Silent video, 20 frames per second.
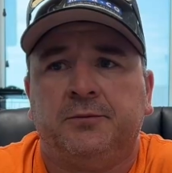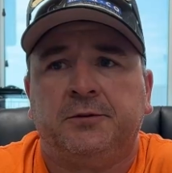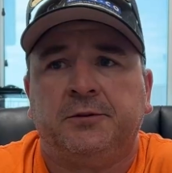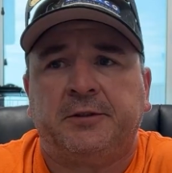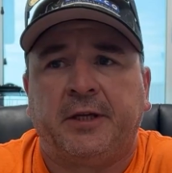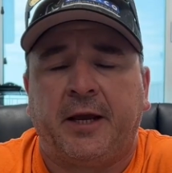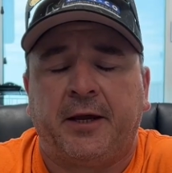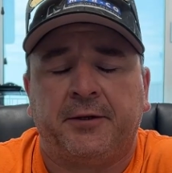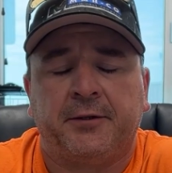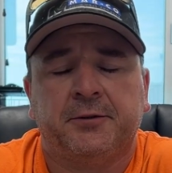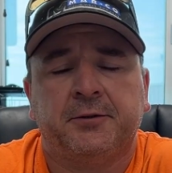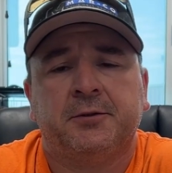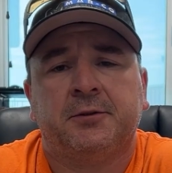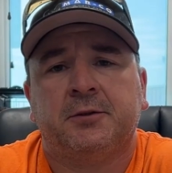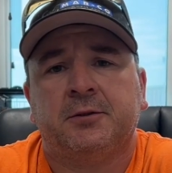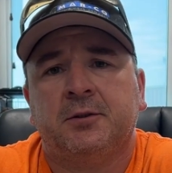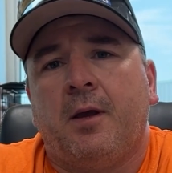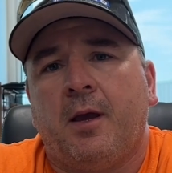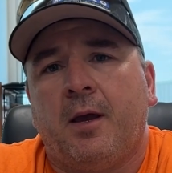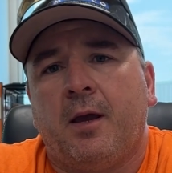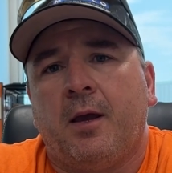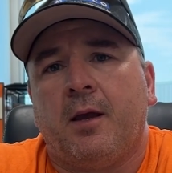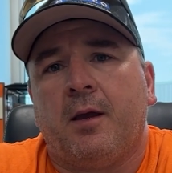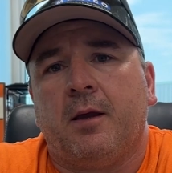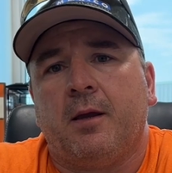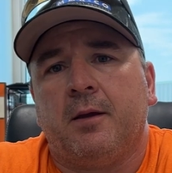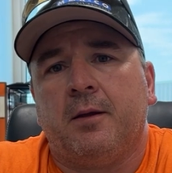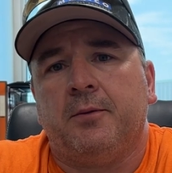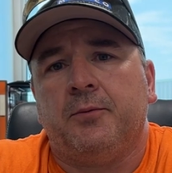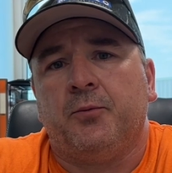Sanders,
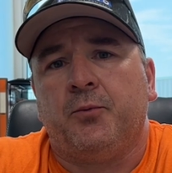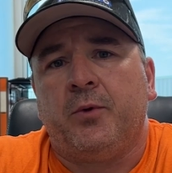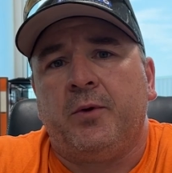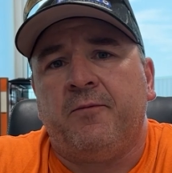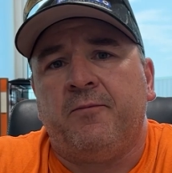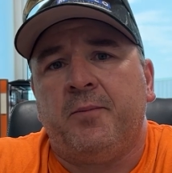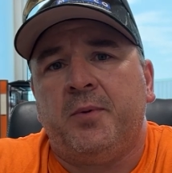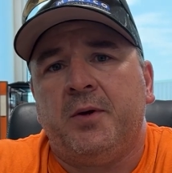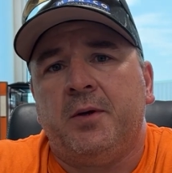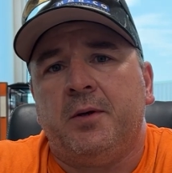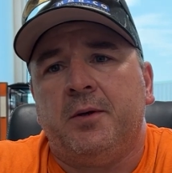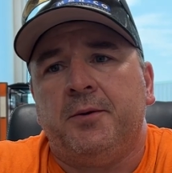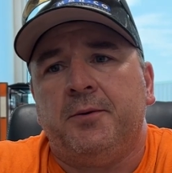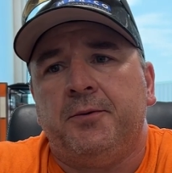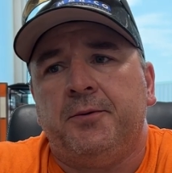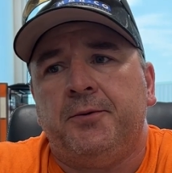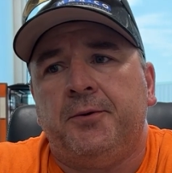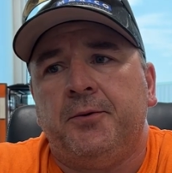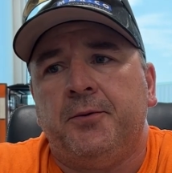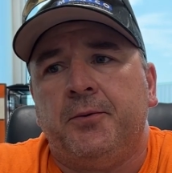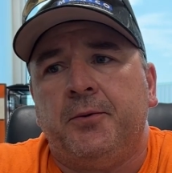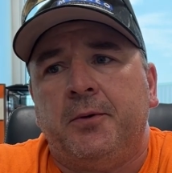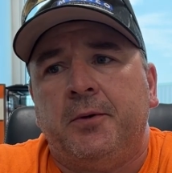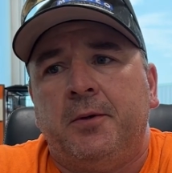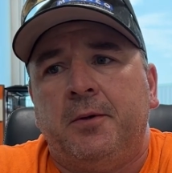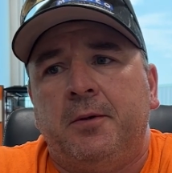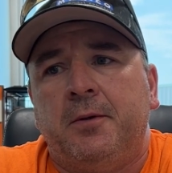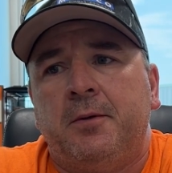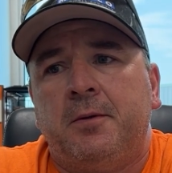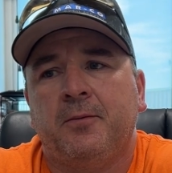and we've been
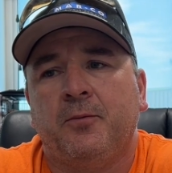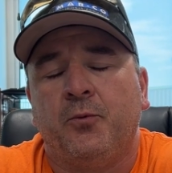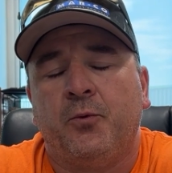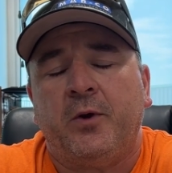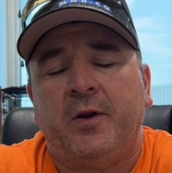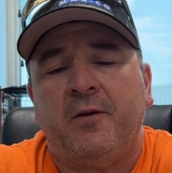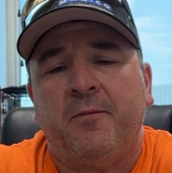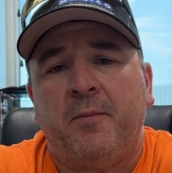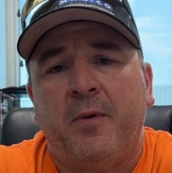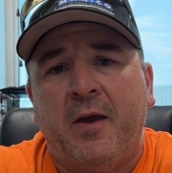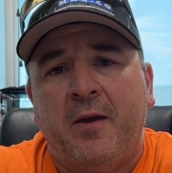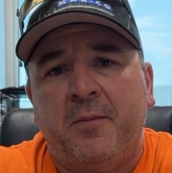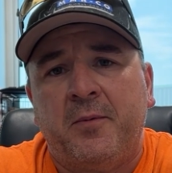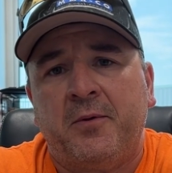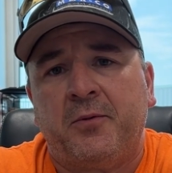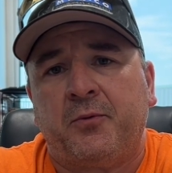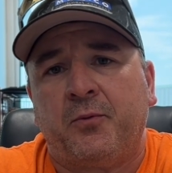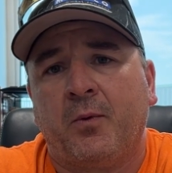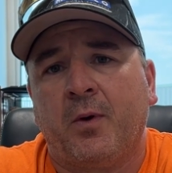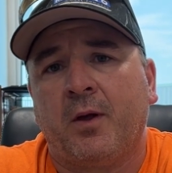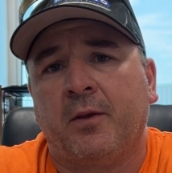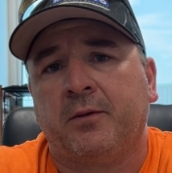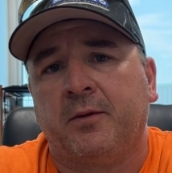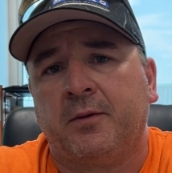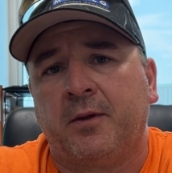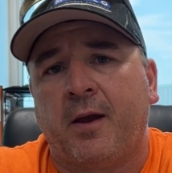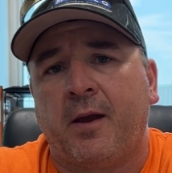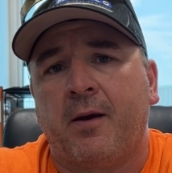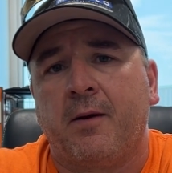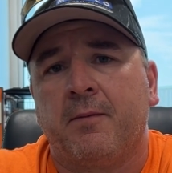doing weed abatement throughout the
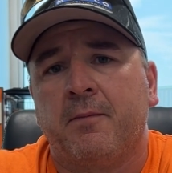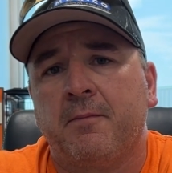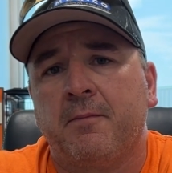town.